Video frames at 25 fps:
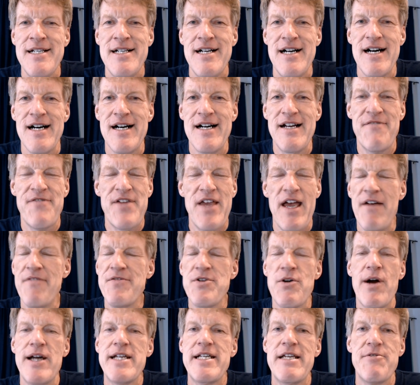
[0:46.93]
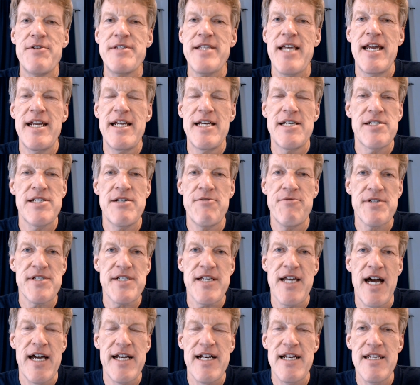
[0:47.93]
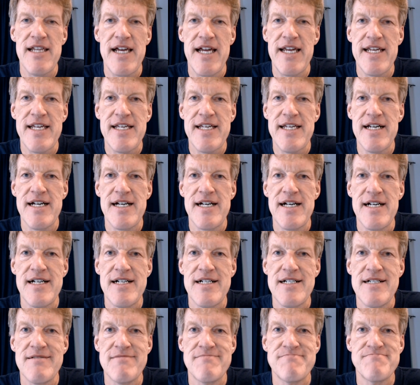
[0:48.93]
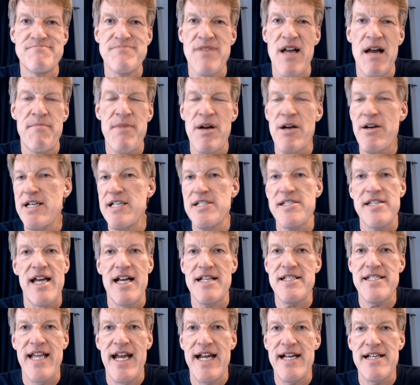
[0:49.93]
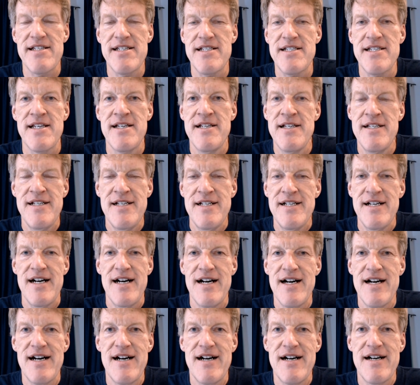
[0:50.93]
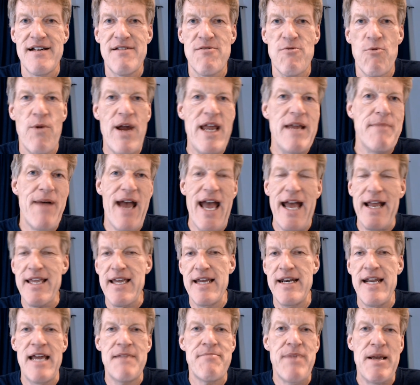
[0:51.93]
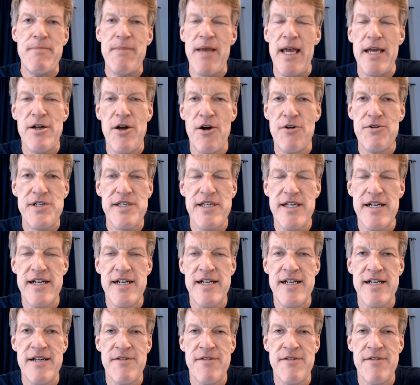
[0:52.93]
If you have no idea what that is, it was kind of like America's Got Talent way back, and Ed McMahon hosted it.